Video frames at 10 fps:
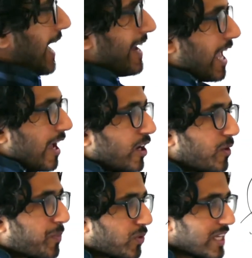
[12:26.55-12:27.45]
And
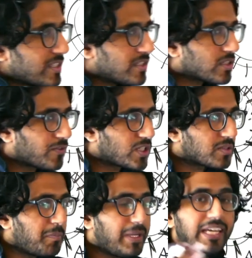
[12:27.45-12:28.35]
her presence of
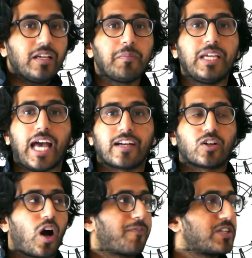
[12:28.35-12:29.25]
just meeting me
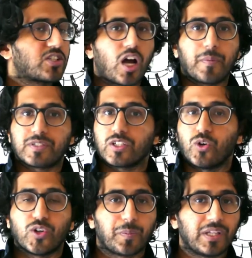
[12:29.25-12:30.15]
at coffee shops and
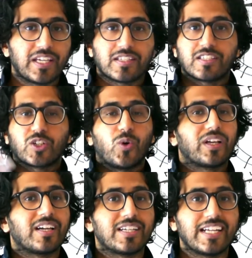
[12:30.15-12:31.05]
going to places and
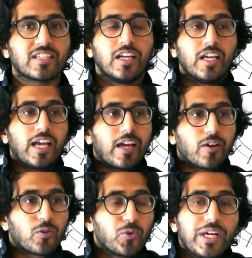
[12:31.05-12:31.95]
going on dates
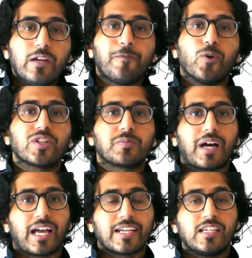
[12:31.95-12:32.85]
reinforced
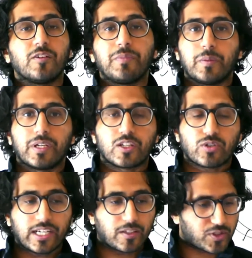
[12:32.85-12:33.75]
my idea of me being
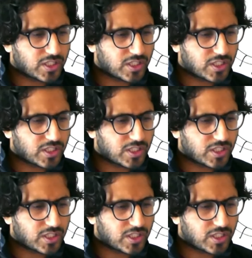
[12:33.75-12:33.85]
attractive.